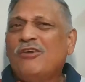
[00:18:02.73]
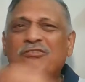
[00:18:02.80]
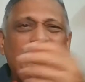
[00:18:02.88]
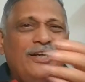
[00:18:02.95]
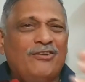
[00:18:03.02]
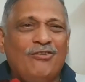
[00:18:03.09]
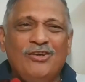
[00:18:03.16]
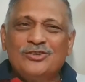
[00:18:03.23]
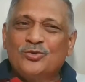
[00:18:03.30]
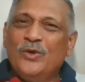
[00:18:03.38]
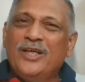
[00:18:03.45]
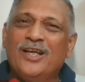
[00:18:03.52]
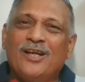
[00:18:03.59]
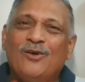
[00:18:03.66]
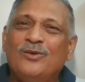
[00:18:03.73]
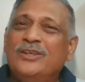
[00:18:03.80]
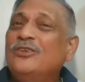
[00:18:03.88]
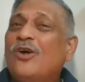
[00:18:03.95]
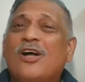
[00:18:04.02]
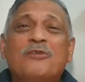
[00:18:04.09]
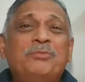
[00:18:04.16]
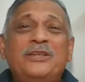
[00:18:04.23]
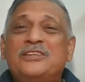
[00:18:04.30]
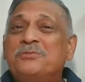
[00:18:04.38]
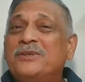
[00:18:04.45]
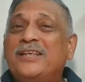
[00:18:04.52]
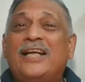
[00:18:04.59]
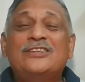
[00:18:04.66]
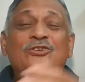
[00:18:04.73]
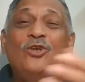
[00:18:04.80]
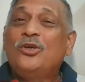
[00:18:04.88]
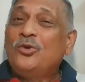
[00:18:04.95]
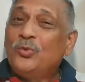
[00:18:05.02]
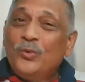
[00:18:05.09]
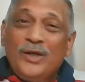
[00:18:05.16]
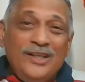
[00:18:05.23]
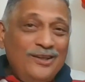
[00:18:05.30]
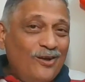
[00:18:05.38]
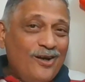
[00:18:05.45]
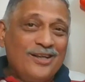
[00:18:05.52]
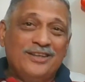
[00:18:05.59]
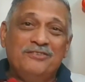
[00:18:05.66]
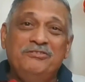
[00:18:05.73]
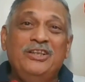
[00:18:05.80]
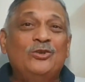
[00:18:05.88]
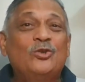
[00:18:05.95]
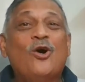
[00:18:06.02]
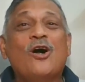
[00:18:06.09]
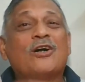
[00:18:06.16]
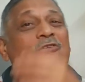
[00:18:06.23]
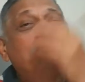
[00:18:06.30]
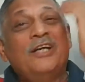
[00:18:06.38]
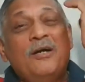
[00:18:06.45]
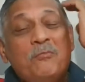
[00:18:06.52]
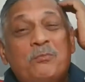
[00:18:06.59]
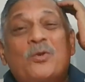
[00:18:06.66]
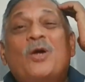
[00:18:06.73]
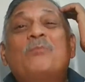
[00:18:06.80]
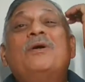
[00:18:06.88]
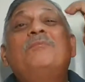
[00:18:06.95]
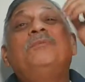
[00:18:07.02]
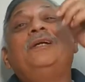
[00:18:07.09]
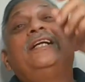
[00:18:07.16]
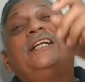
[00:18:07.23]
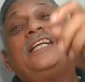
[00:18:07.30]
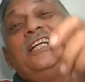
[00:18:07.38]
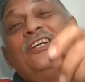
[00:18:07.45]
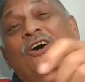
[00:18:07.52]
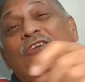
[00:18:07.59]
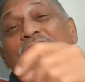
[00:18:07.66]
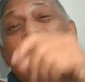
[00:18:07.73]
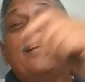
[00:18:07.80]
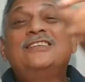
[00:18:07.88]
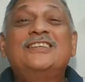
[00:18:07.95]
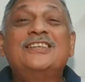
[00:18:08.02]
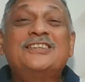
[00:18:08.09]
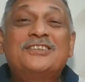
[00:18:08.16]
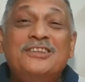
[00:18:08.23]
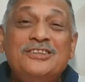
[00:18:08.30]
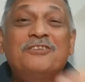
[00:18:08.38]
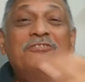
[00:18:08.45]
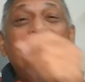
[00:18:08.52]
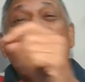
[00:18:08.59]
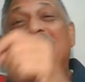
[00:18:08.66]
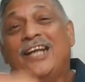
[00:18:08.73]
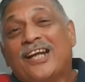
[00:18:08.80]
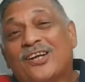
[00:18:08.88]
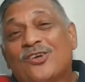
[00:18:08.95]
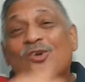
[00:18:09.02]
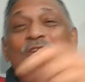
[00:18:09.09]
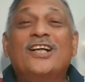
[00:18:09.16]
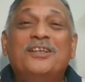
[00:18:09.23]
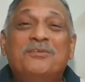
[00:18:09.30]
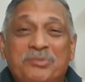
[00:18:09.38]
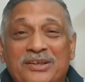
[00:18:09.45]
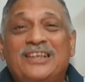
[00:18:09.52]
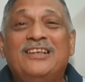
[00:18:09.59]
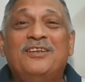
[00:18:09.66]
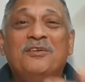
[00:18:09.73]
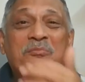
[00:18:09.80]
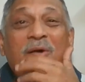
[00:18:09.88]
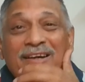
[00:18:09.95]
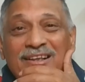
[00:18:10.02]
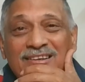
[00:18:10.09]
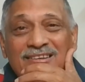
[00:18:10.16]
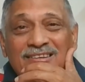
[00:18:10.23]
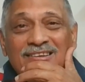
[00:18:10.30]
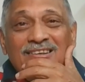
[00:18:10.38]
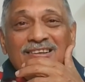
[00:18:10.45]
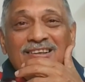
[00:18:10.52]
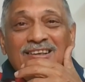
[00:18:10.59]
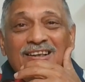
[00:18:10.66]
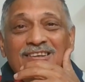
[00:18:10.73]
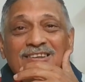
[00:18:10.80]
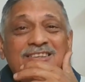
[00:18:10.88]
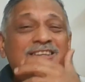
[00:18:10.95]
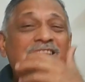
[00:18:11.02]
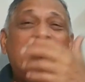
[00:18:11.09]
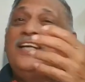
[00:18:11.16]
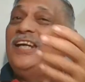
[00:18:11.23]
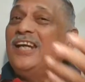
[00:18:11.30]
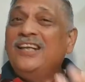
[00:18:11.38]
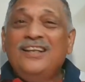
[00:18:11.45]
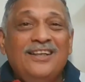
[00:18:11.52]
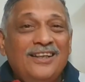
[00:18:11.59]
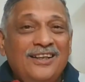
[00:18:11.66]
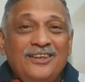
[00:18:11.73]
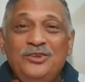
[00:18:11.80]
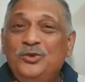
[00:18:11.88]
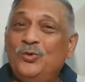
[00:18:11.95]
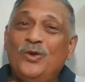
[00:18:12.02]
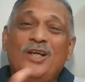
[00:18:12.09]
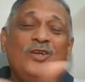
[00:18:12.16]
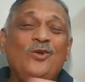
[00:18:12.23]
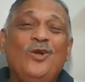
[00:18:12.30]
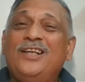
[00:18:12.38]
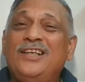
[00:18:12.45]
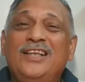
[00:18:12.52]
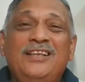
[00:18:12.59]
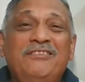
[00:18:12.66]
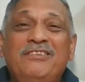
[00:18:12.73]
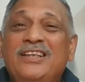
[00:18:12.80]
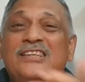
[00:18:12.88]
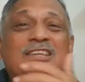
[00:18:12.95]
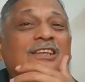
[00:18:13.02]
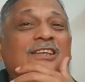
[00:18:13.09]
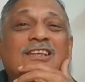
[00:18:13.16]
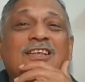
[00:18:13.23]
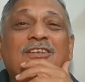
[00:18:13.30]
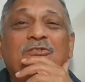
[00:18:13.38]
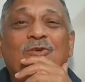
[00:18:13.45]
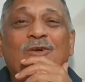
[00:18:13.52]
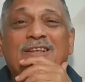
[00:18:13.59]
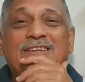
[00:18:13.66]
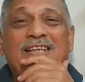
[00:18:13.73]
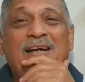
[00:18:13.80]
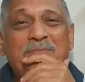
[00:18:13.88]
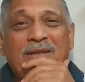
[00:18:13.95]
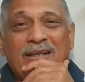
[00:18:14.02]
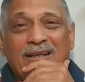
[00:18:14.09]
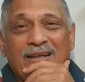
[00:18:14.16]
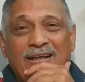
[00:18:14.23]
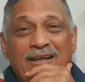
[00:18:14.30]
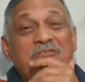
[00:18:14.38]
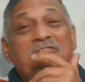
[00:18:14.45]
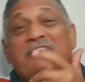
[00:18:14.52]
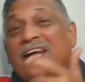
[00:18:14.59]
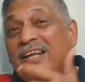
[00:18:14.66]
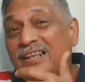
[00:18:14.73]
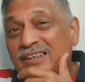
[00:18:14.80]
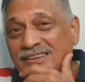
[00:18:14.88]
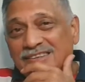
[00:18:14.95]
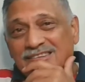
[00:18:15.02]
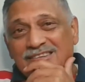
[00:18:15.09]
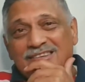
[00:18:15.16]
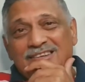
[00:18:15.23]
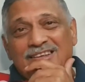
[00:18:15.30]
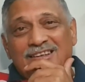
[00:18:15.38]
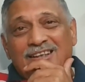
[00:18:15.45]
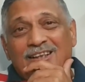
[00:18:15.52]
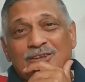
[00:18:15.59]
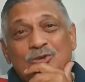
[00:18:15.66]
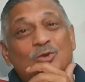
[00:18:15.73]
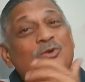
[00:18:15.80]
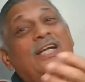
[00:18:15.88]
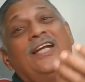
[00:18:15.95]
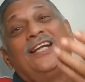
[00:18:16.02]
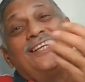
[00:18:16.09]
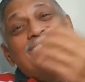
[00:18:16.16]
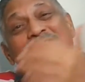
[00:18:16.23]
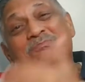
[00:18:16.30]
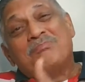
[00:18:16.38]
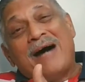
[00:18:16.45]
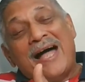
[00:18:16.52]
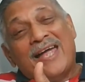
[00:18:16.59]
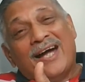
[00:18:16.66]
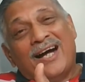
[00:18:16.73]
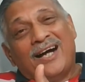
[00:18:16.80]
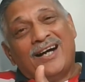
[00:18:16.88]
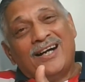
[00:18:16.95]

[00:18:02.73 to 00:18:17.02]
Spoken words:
of electrons going around in the orbits, but that's not true any longer. We talk of probability of existence of an electron at a particular point. That's again, you are not really very certain of what is happening and where it is. So there is Maya